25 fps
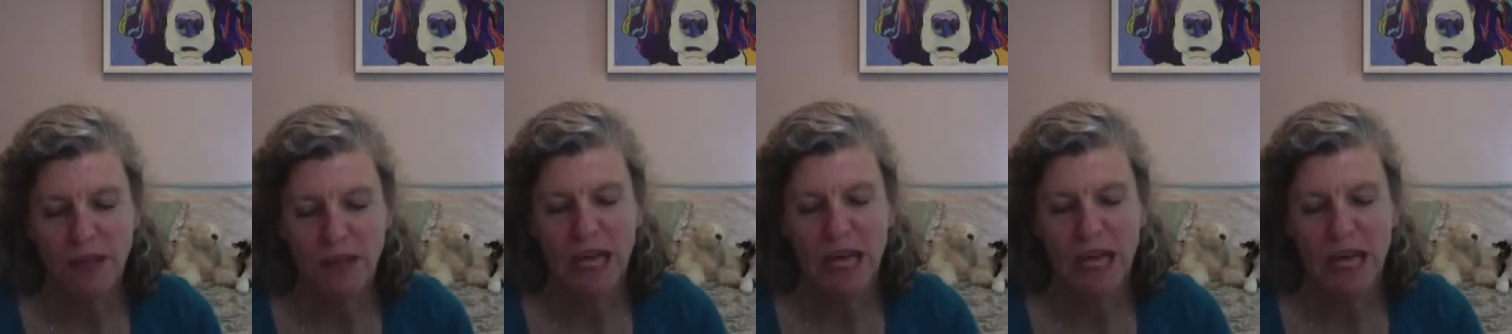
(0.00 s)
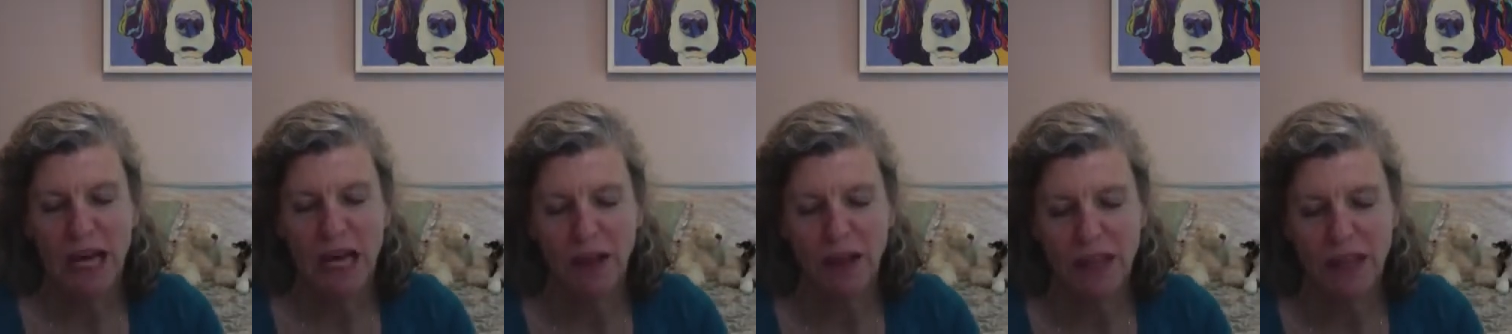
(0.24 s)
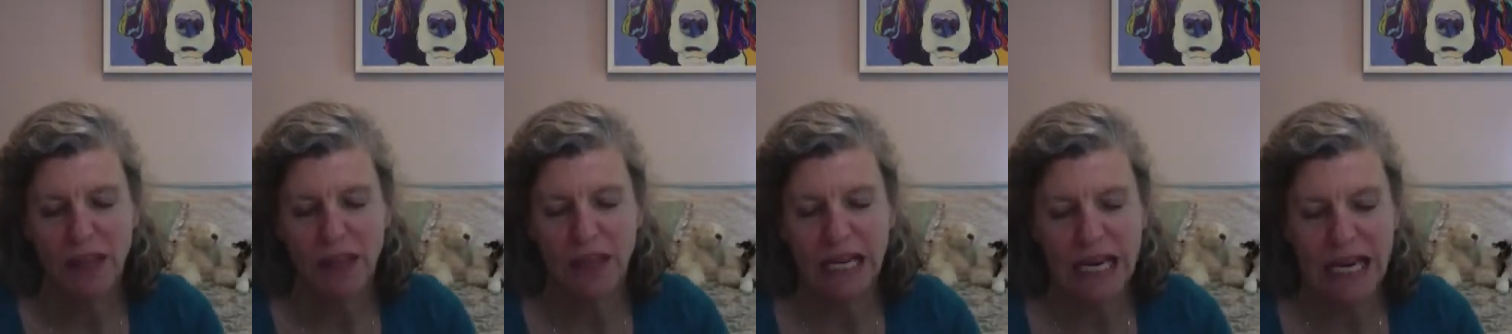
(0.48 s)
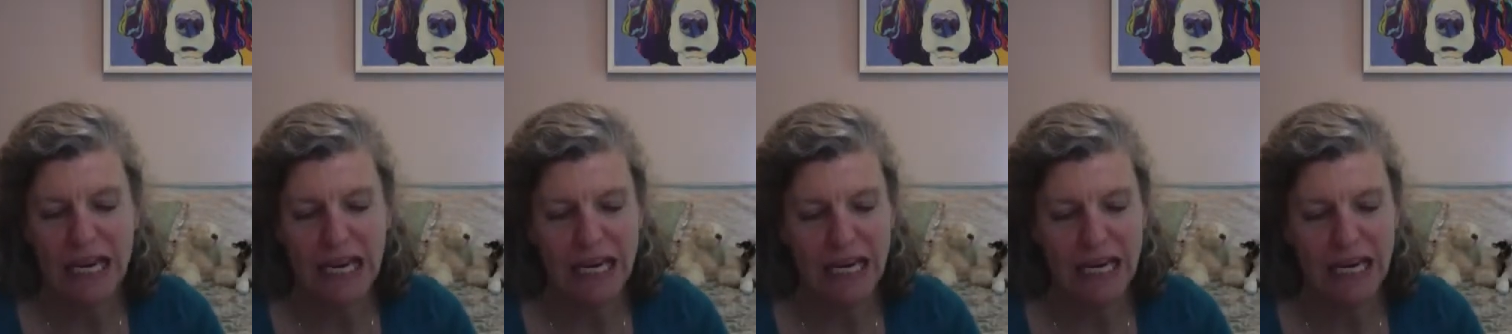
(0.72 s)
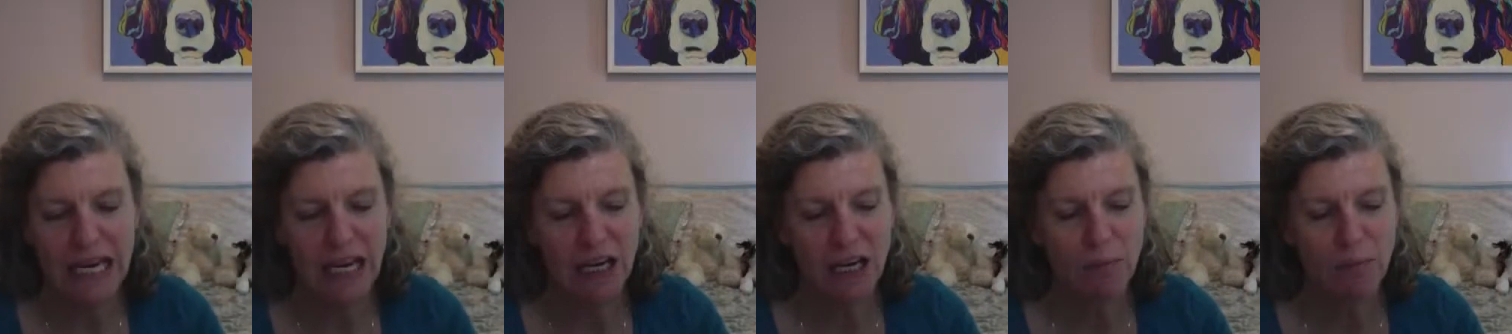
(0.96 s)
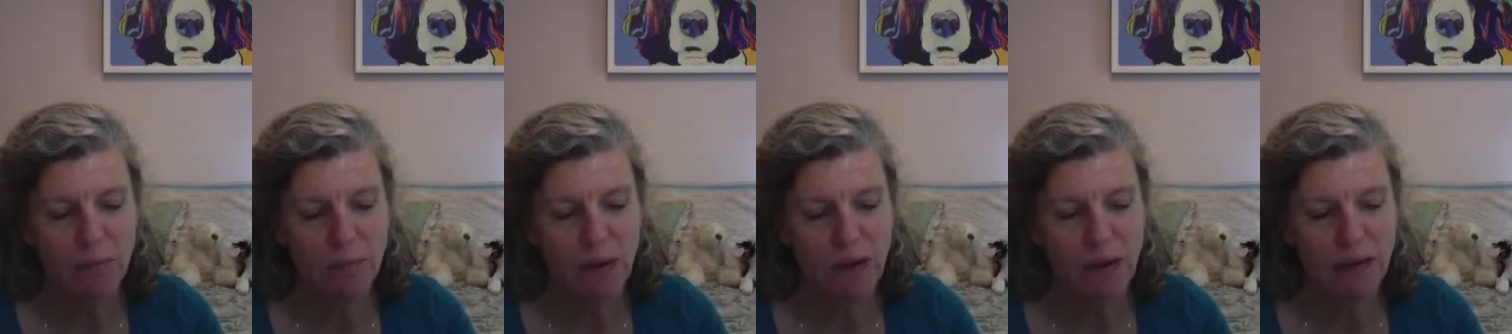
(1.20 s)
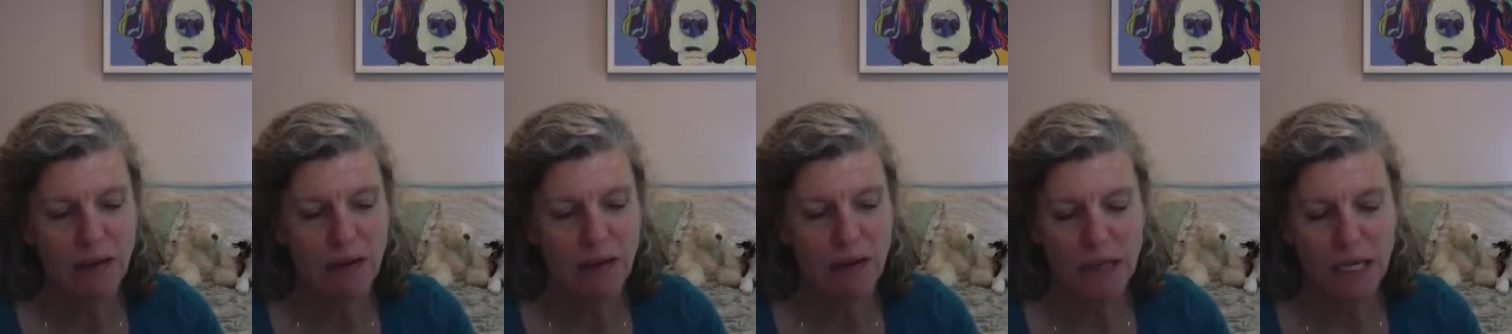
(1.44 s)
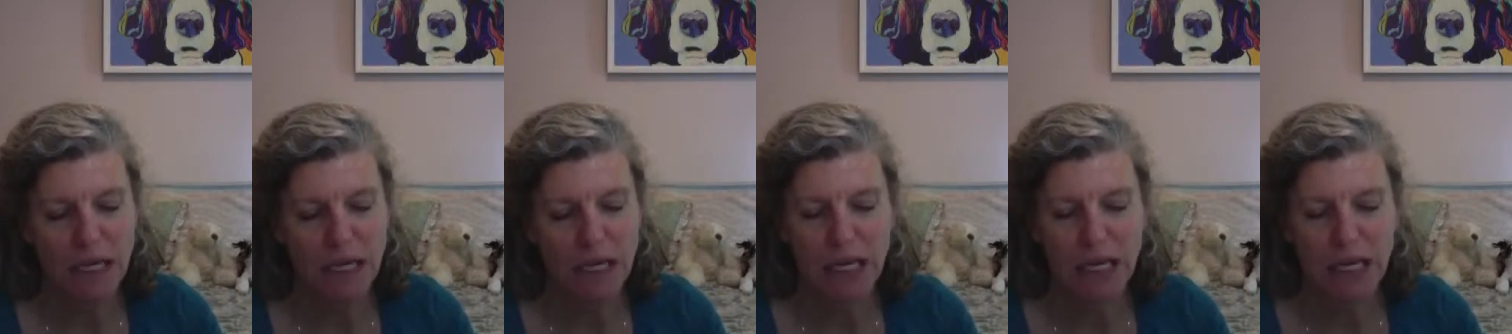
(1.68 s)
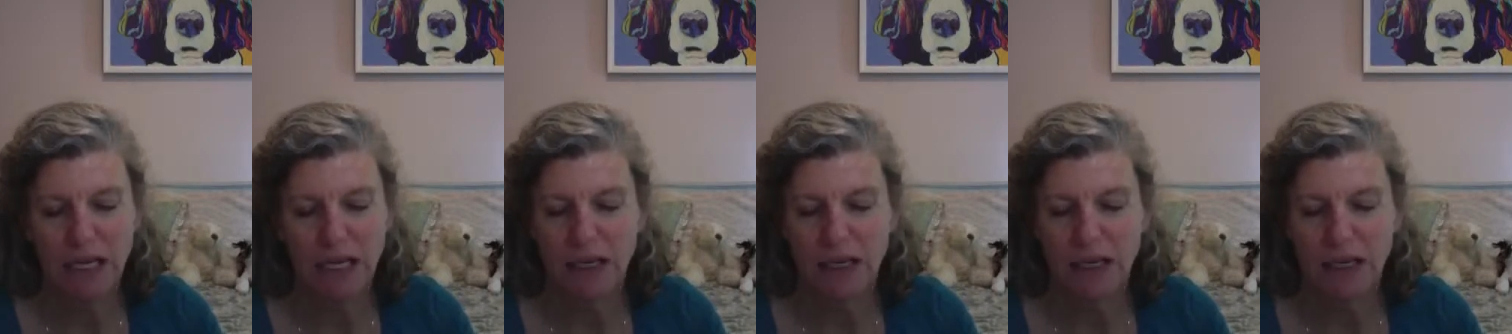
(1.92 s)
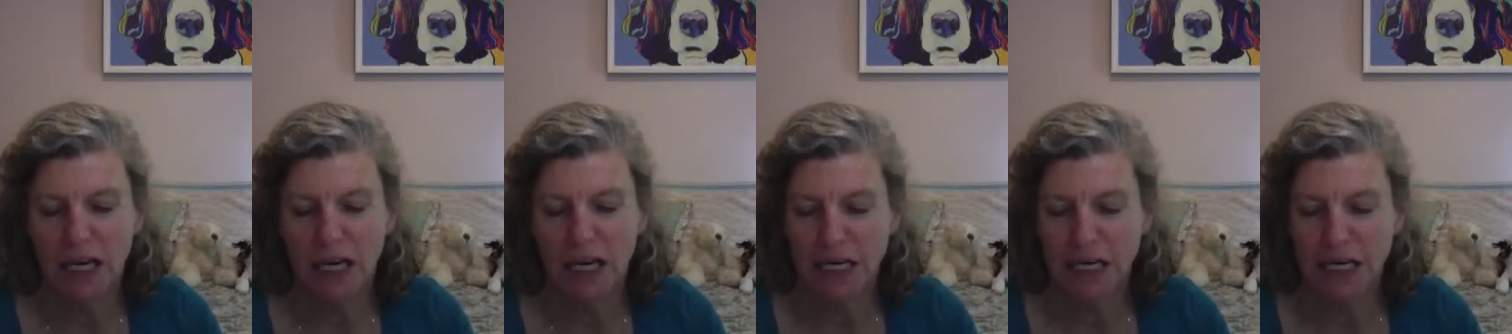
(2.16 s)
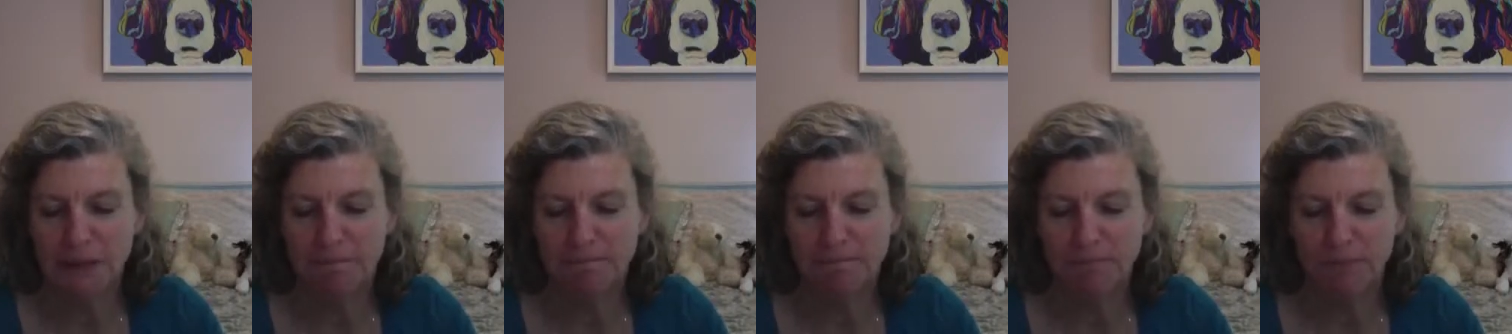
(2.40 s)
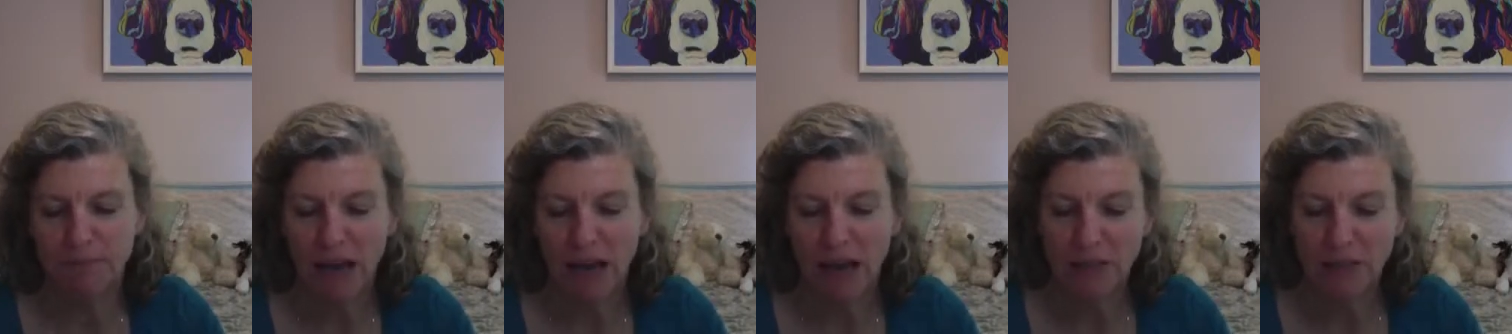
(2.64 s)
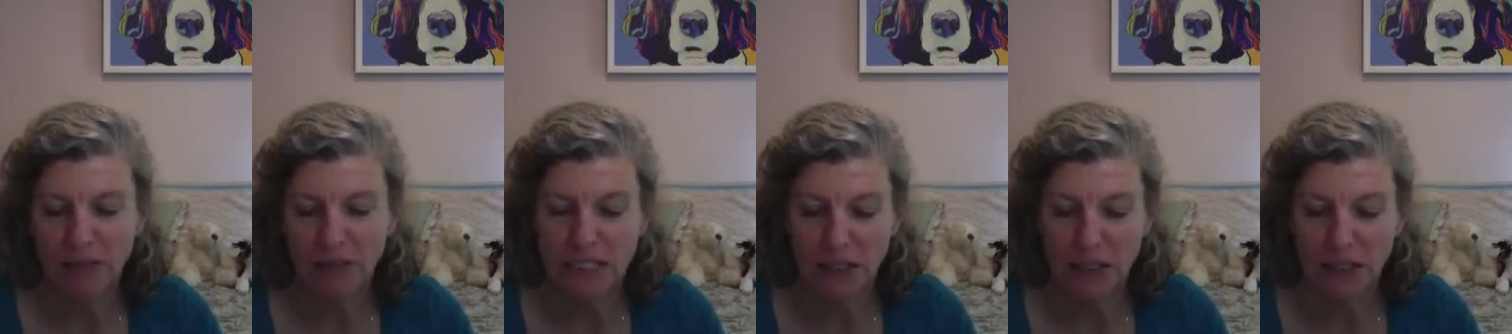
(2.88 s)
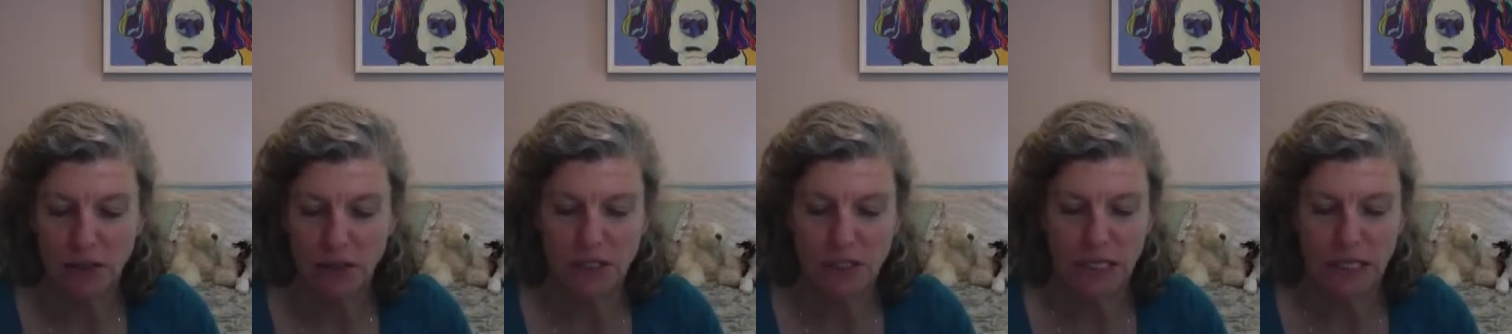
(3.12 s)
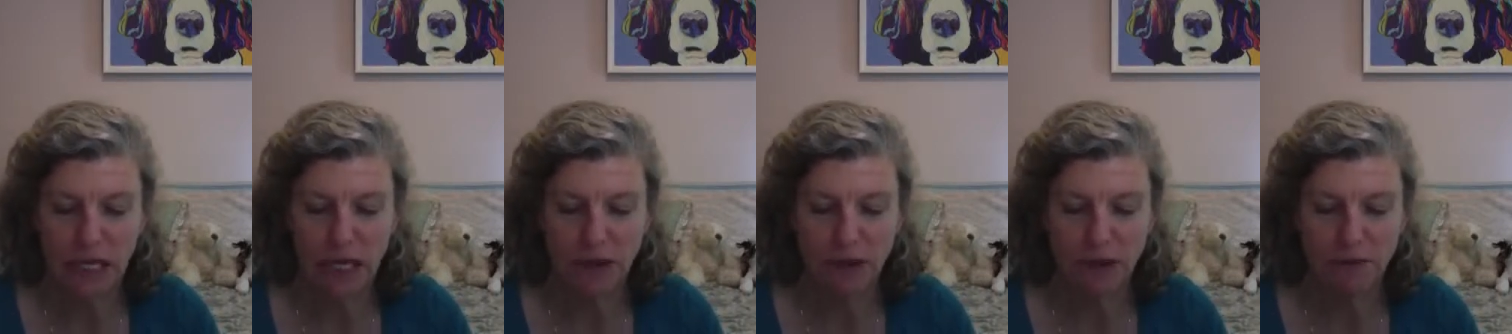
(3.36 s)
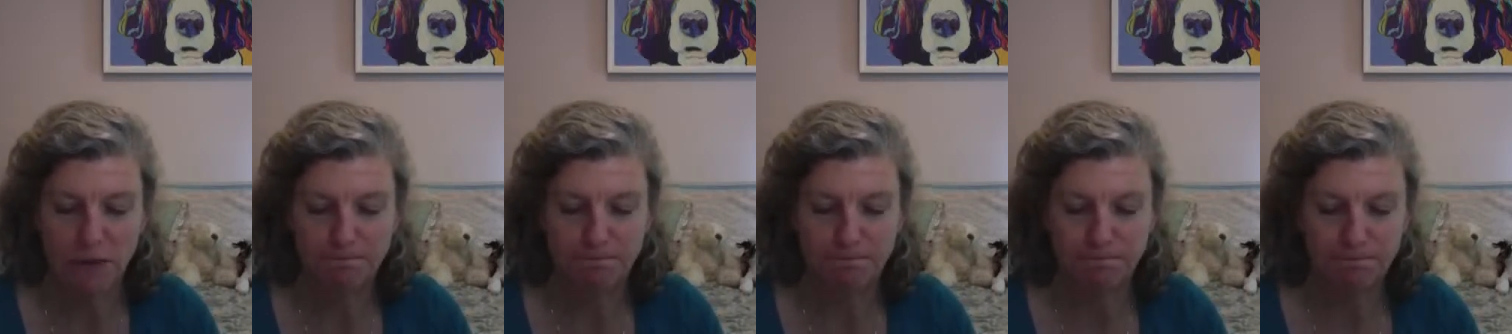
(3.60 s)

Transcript: healthy eating might be um, having dinner together.